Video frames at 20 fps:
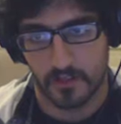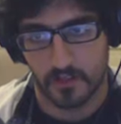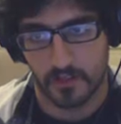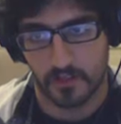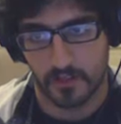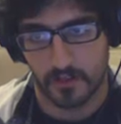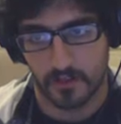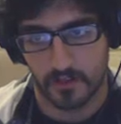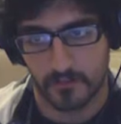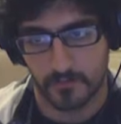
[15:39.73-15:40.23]

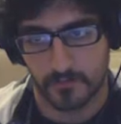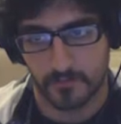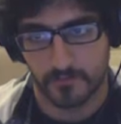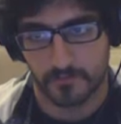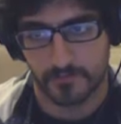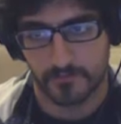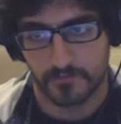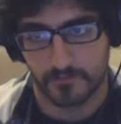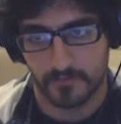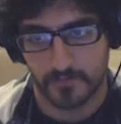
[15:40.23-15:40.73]

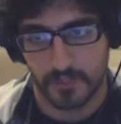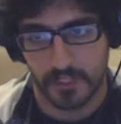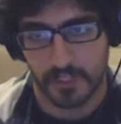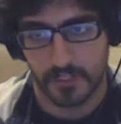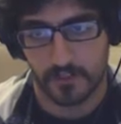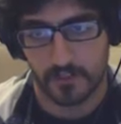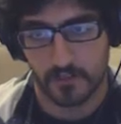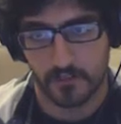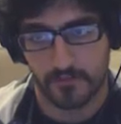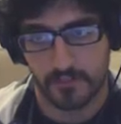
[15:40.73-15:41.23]
I
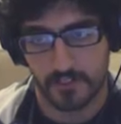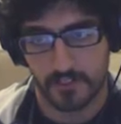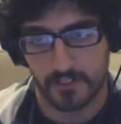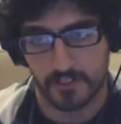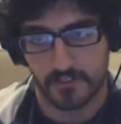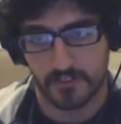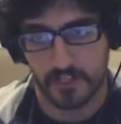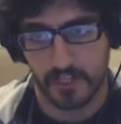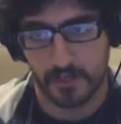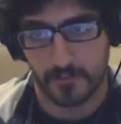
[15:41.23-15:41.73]
had a girlfriend
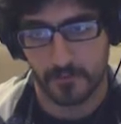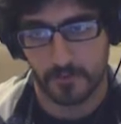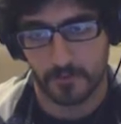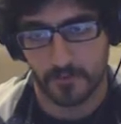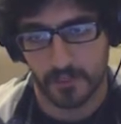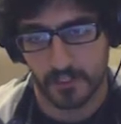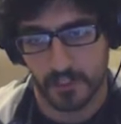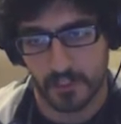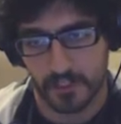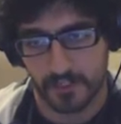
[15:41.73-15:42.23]
at the time
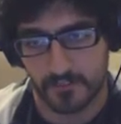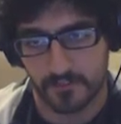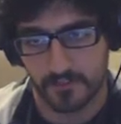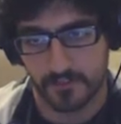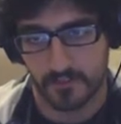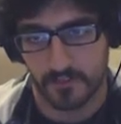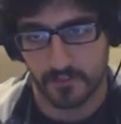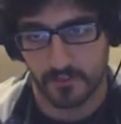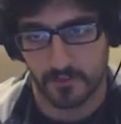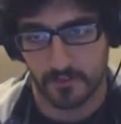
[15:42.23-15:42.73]
who
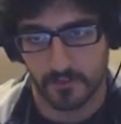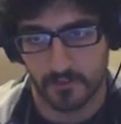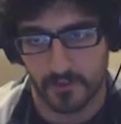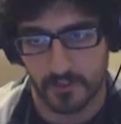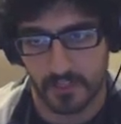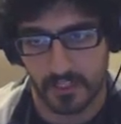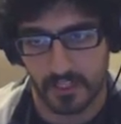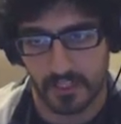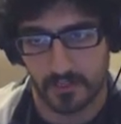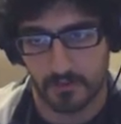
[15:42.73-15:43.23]
realized, I